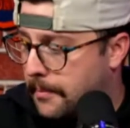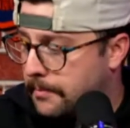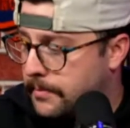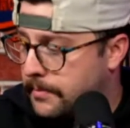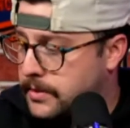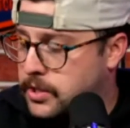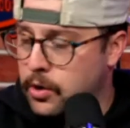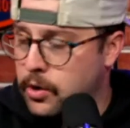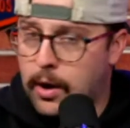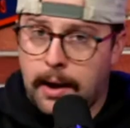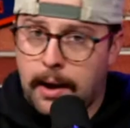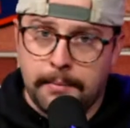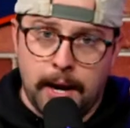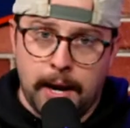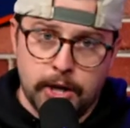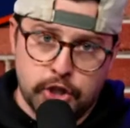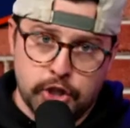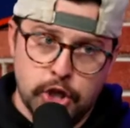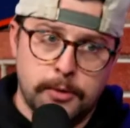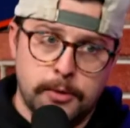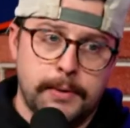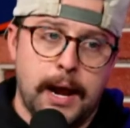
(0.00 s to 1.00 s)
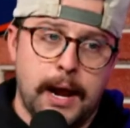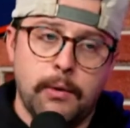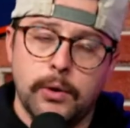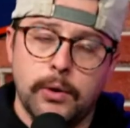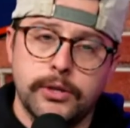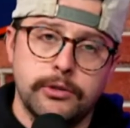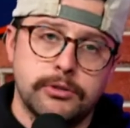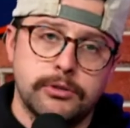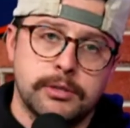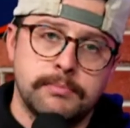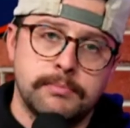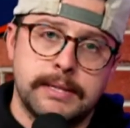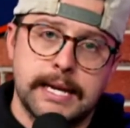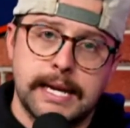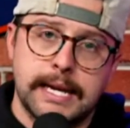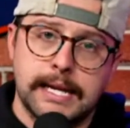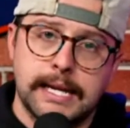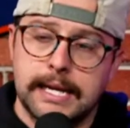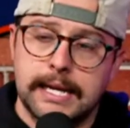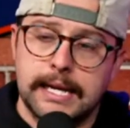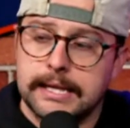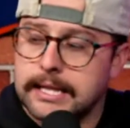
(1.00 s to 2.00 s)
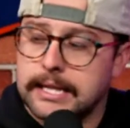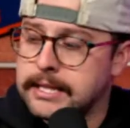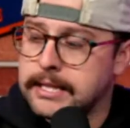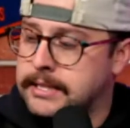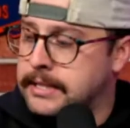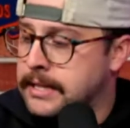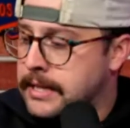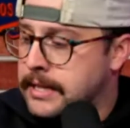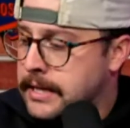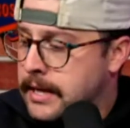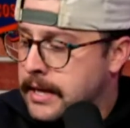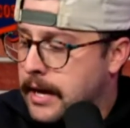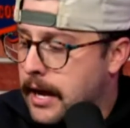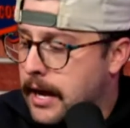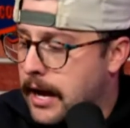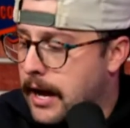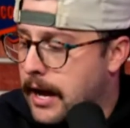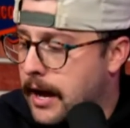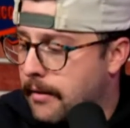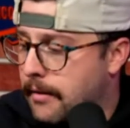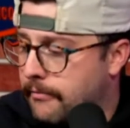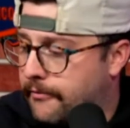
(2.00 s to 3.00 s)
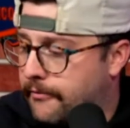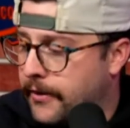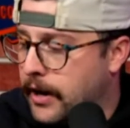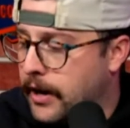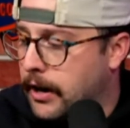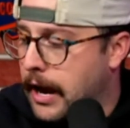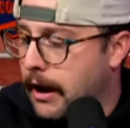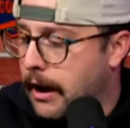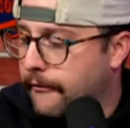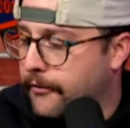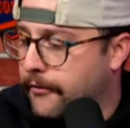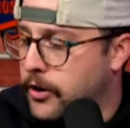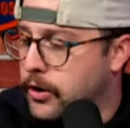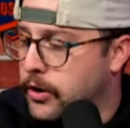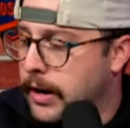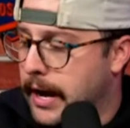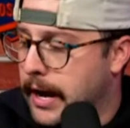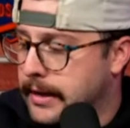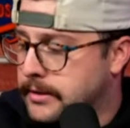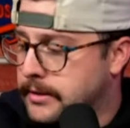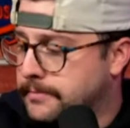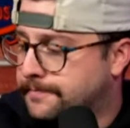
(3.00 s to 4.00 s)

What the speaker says: So I'm not sure, but I will do some digging to get this figured out for you guys.